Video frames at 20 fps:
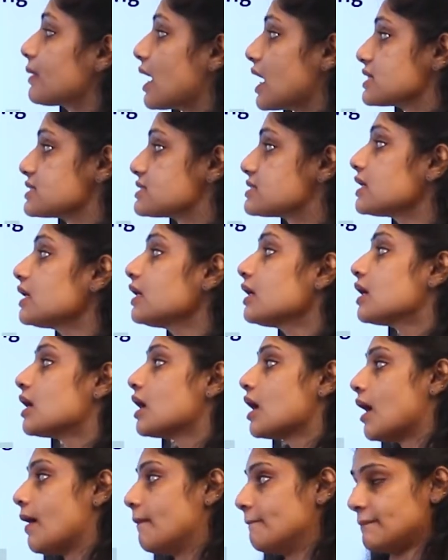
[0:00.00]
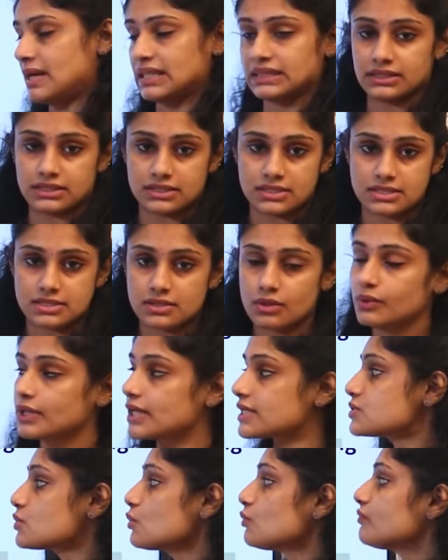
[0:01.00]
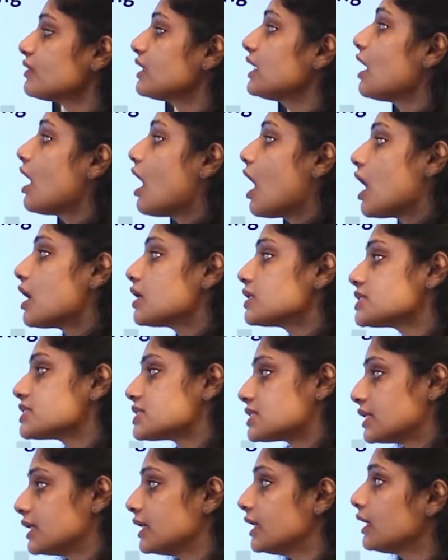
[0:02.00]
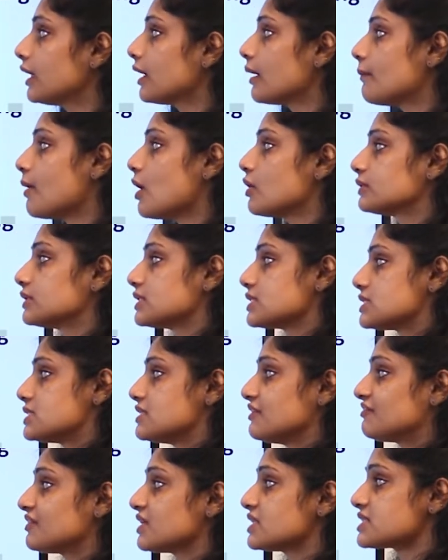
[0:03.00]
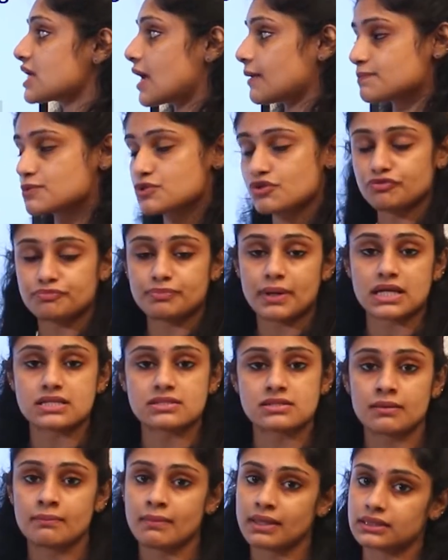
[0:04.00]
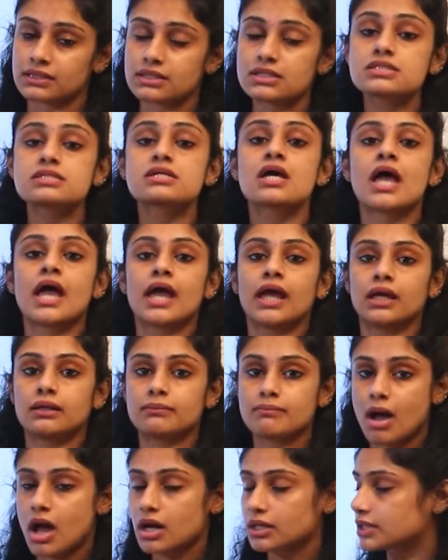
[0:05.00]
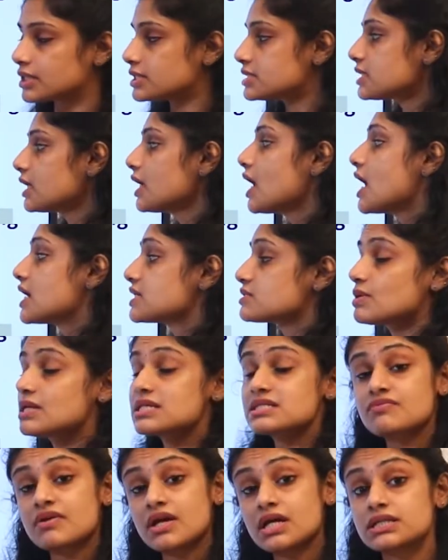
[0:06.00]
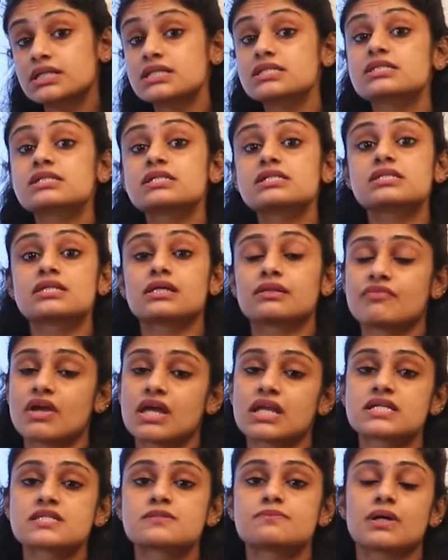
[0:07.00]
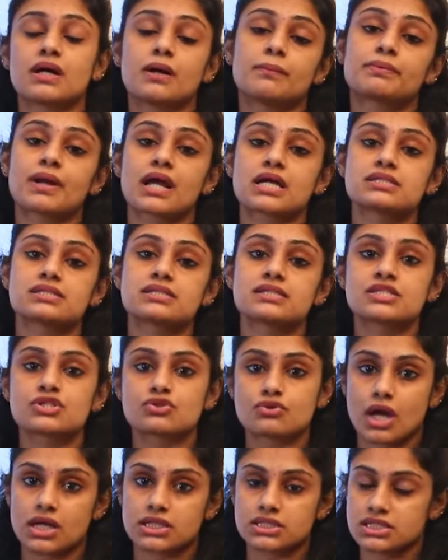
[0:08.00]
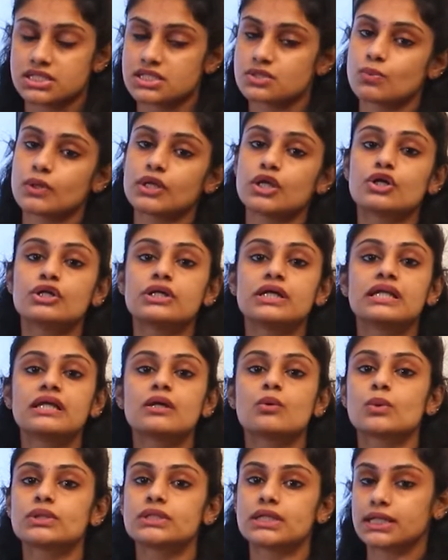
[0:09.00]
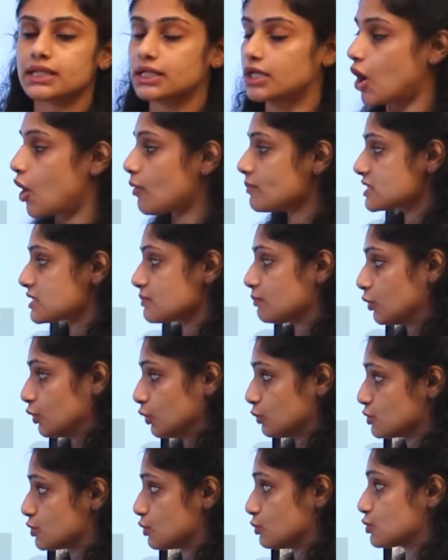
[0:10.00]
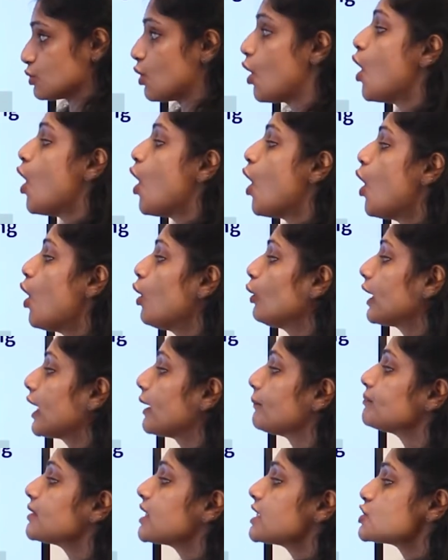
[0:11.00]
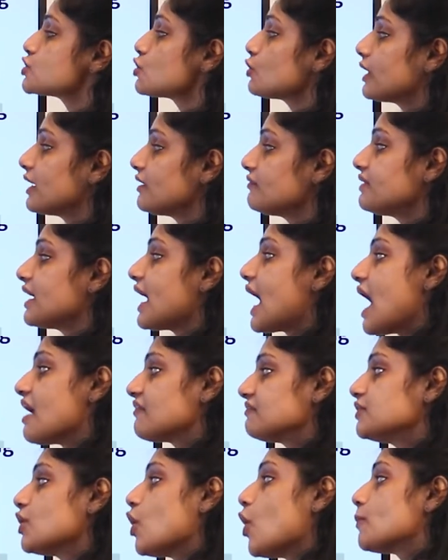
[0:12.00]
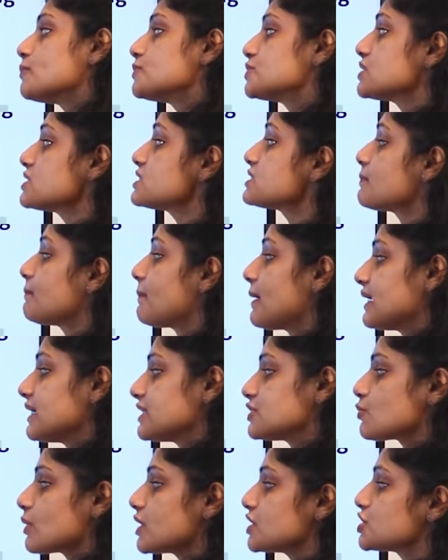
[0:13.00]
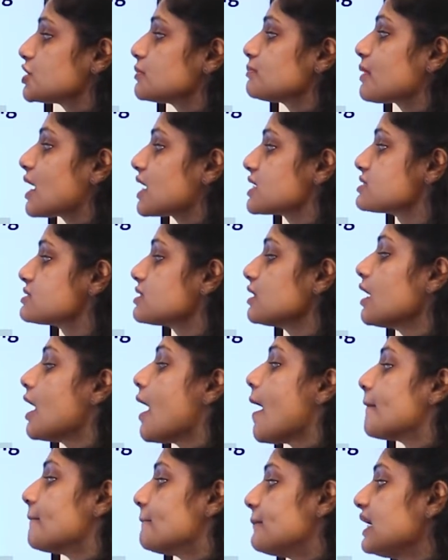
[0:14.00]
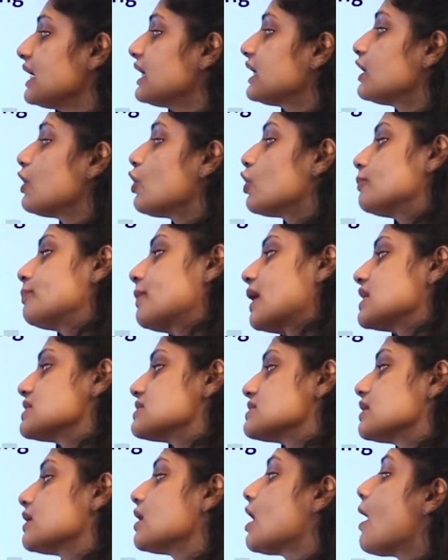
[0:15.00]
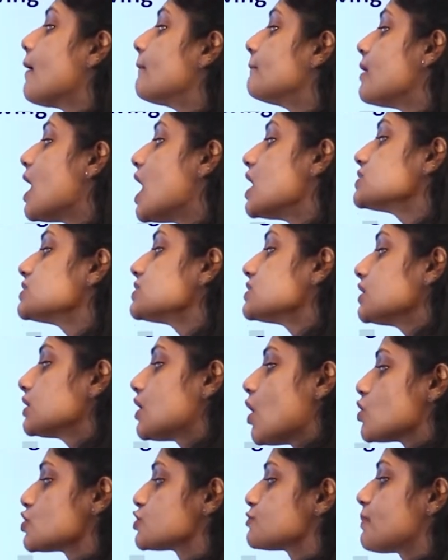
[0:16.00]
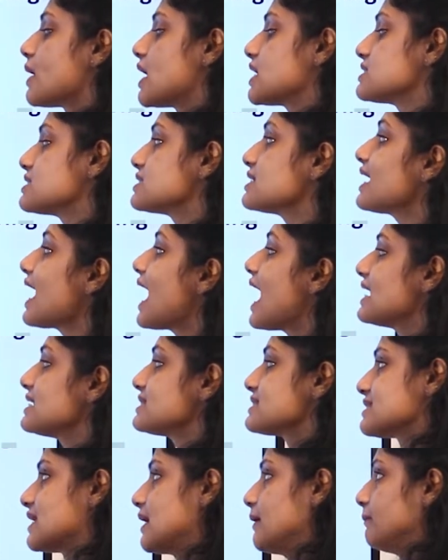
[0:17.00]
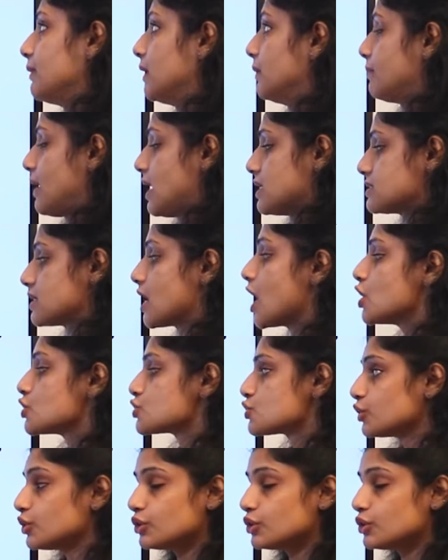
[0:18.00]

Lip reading: pricing methods? Okay, so we are studying about this different types of pricing methods in marketing, as well as we are discussing various pricing strategies when you're dealing with economics modules also. Okay, so here we have the options: penetration pricing, peak load pricing, marginal cost pricing and skimming pricing. So